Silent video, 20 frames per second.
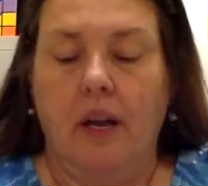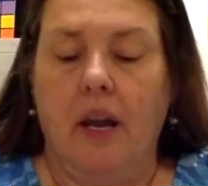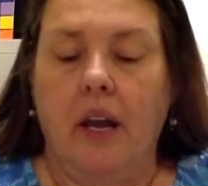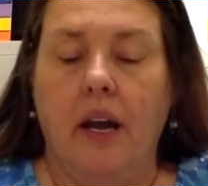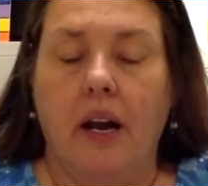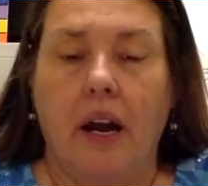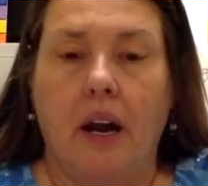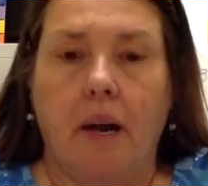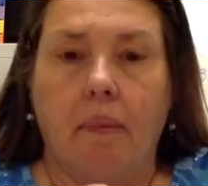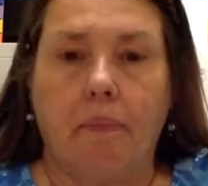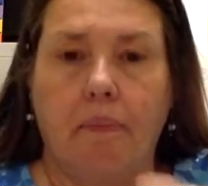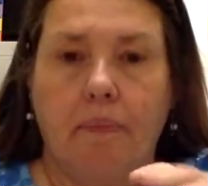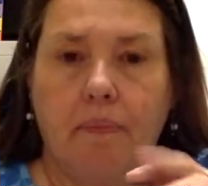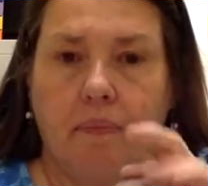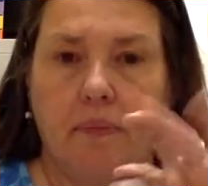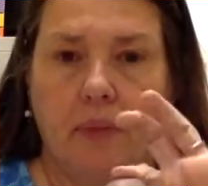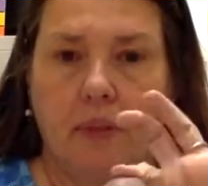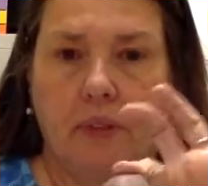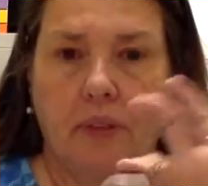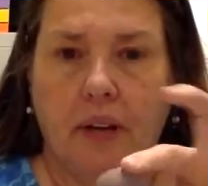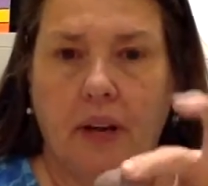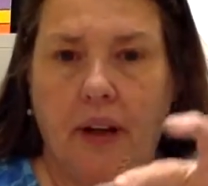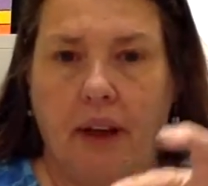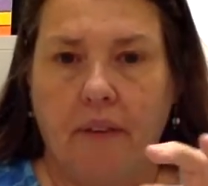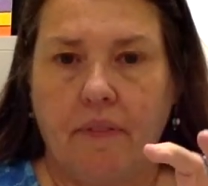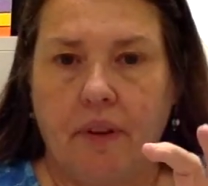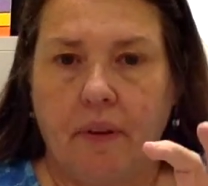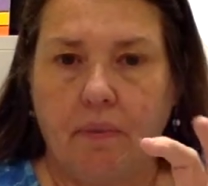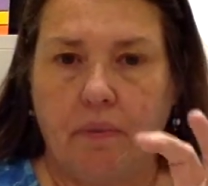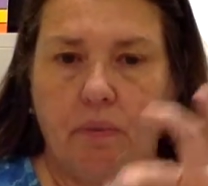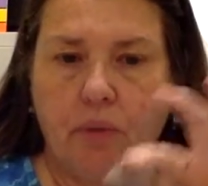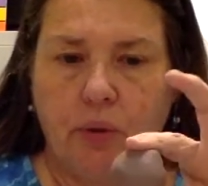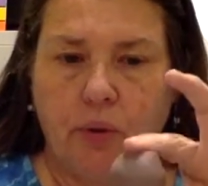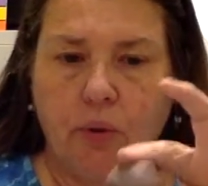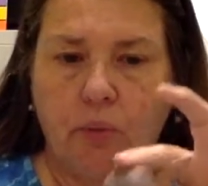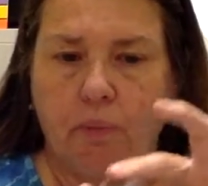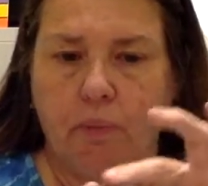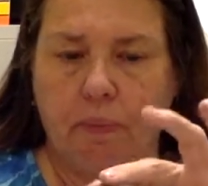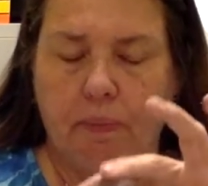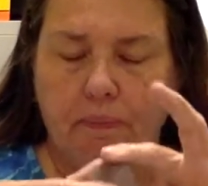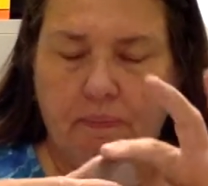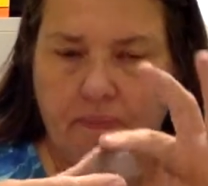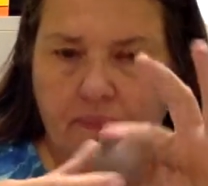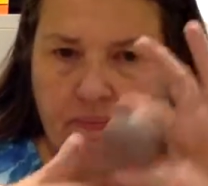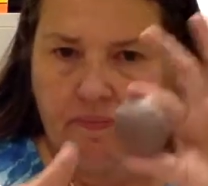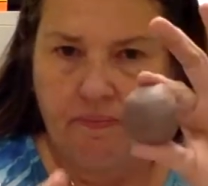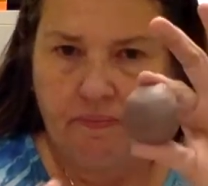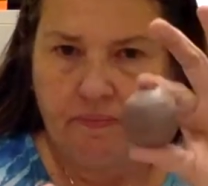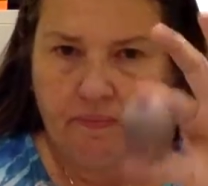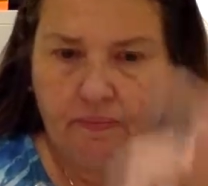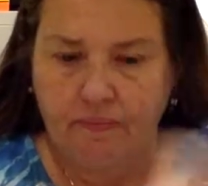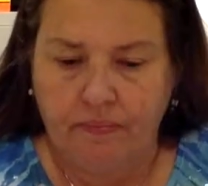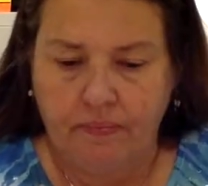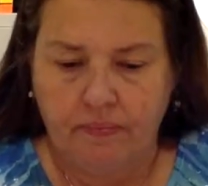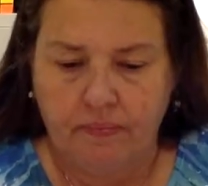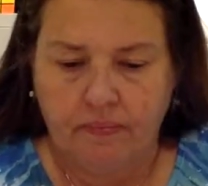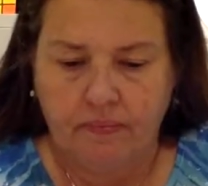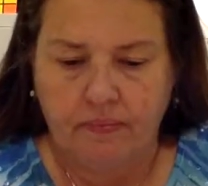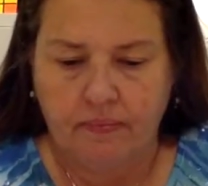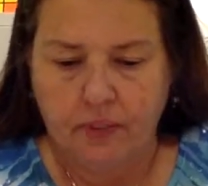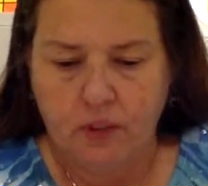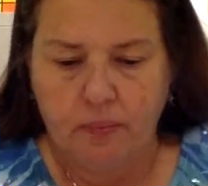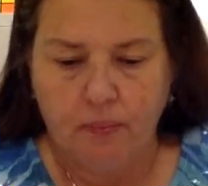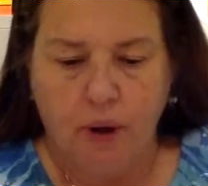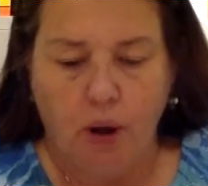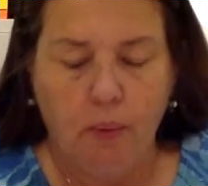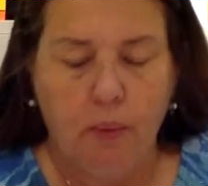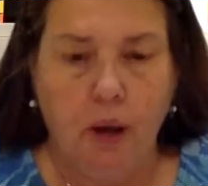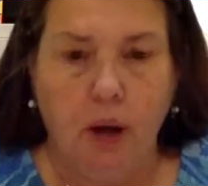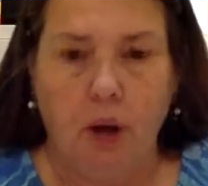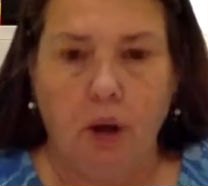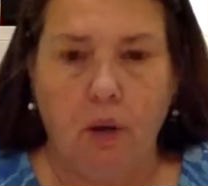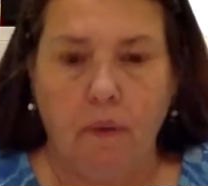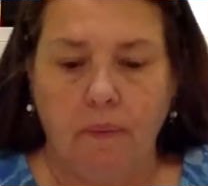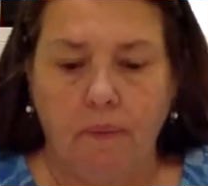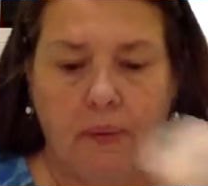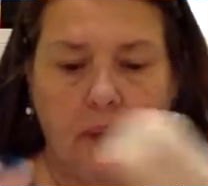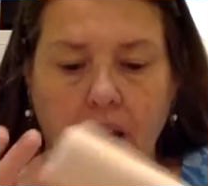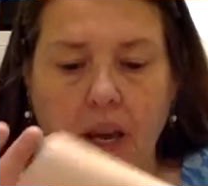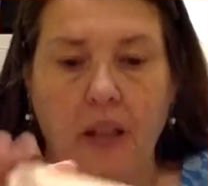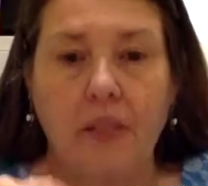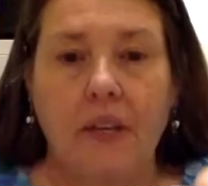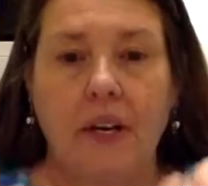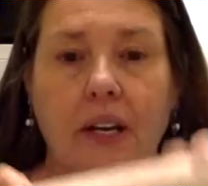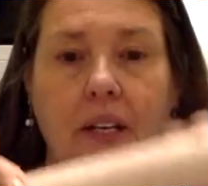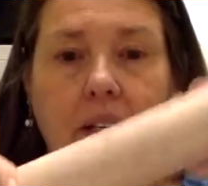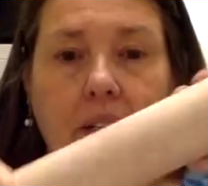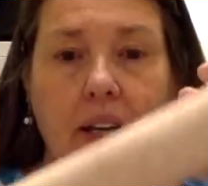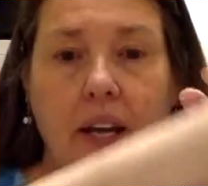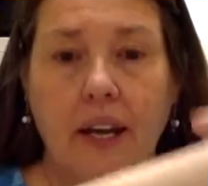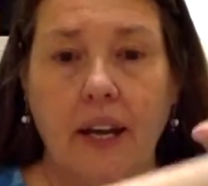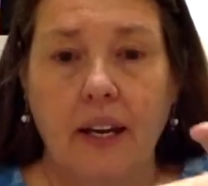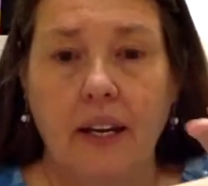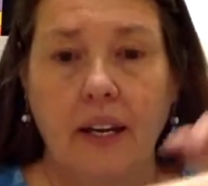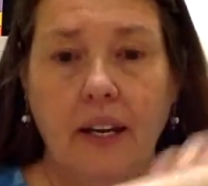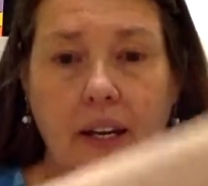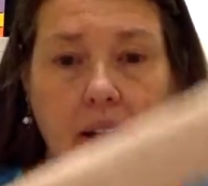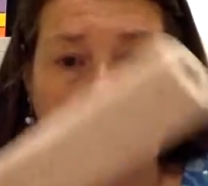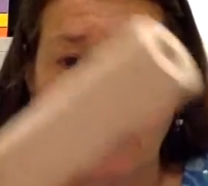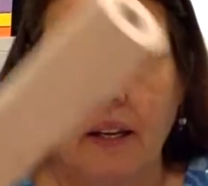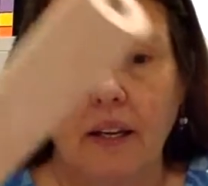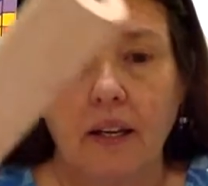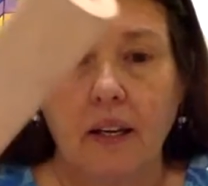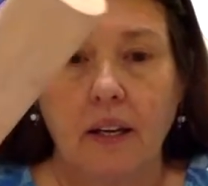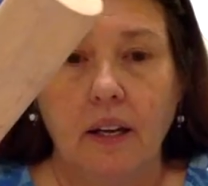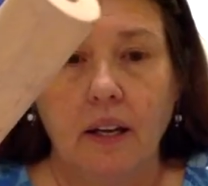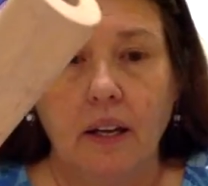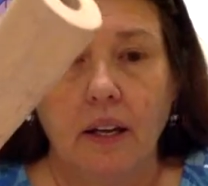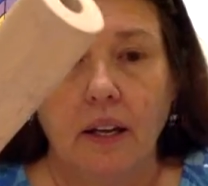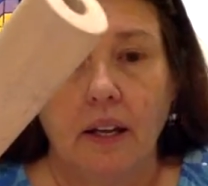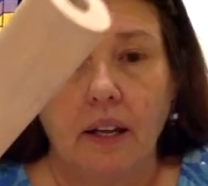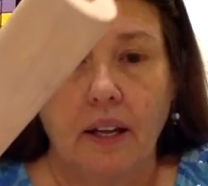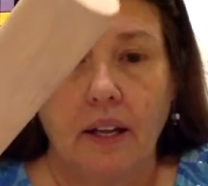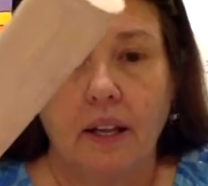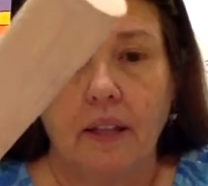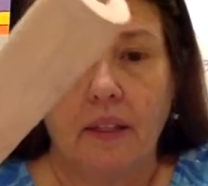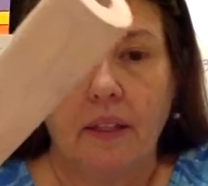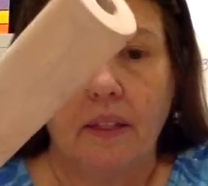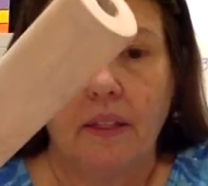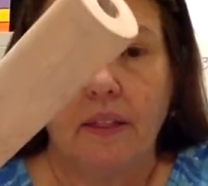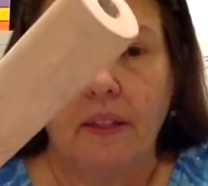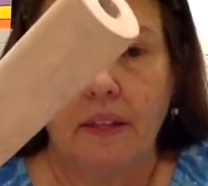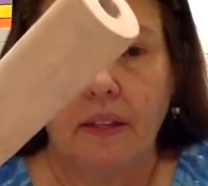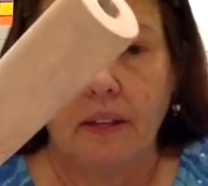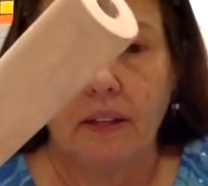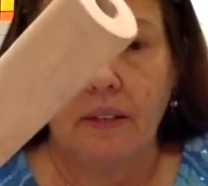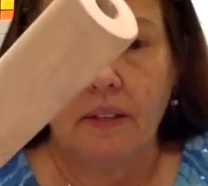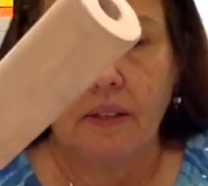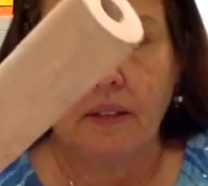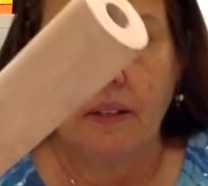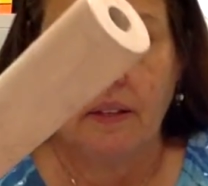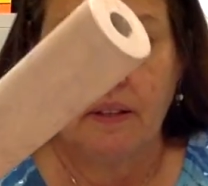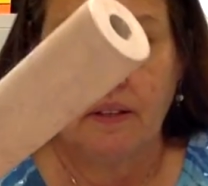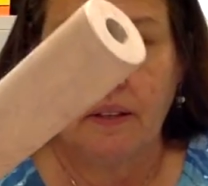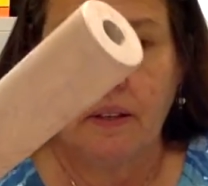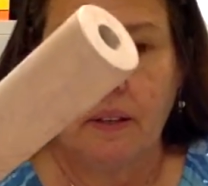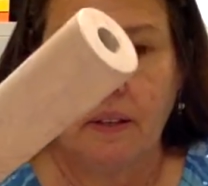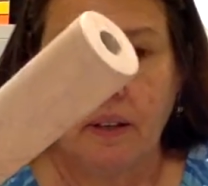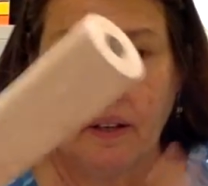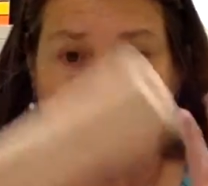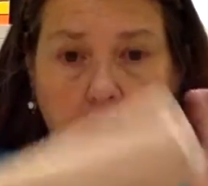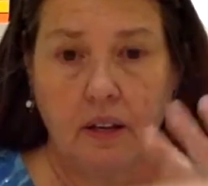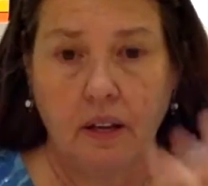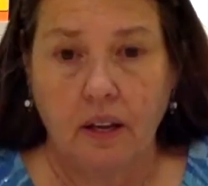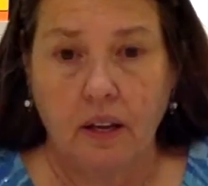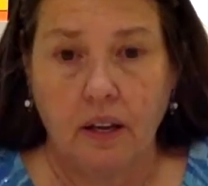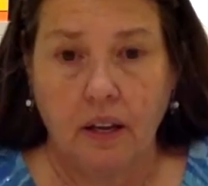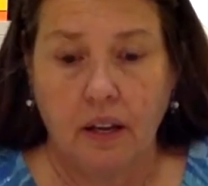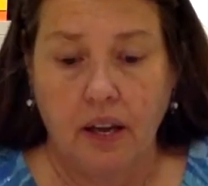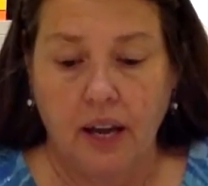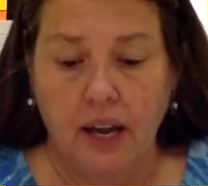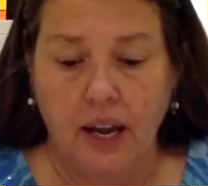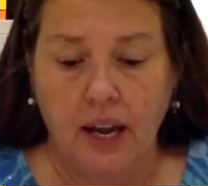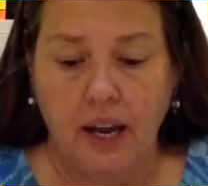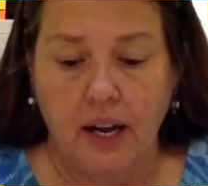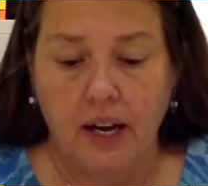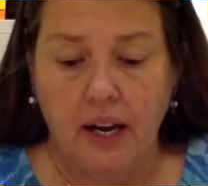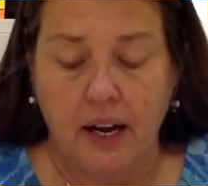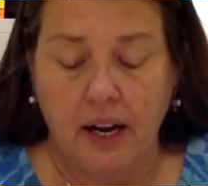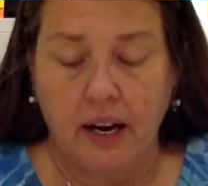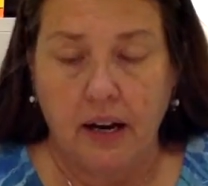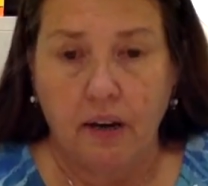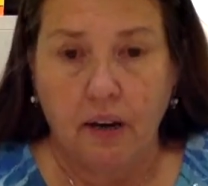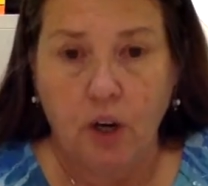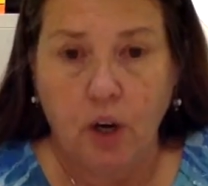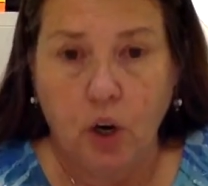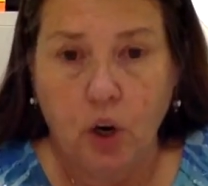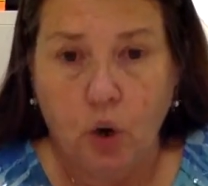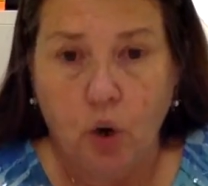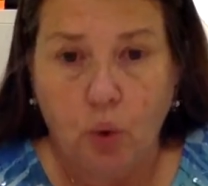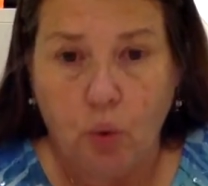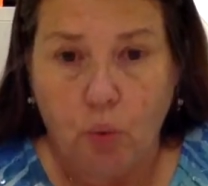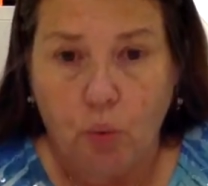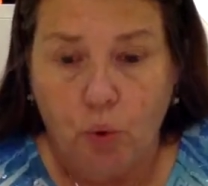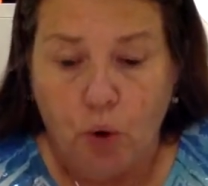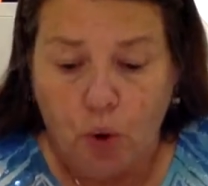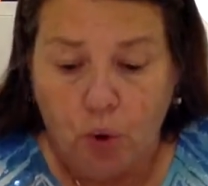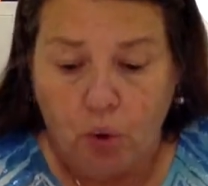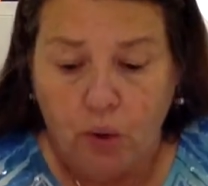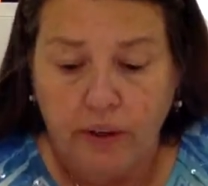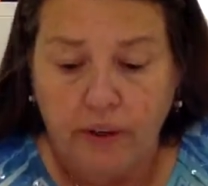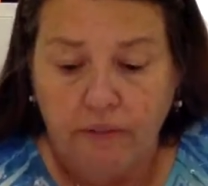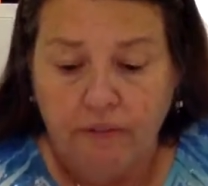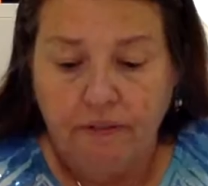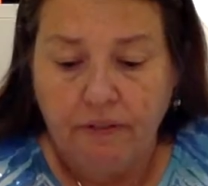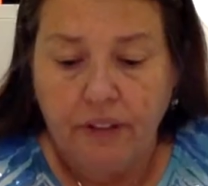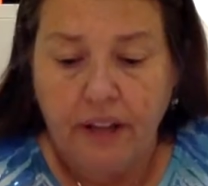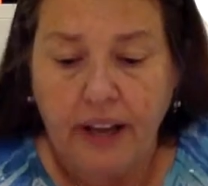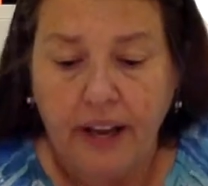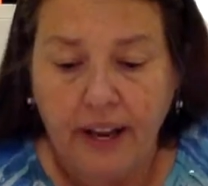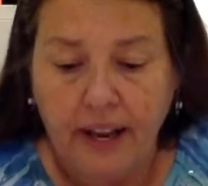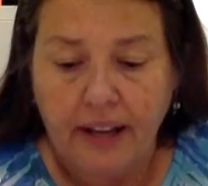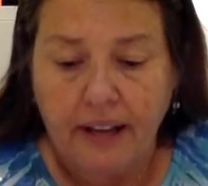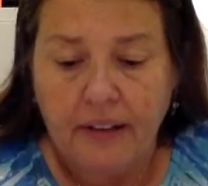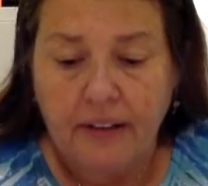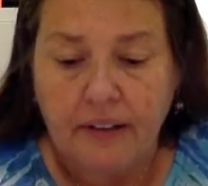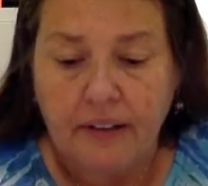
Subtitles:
Now, just have a real small ball. Then I take this and I roll it flat.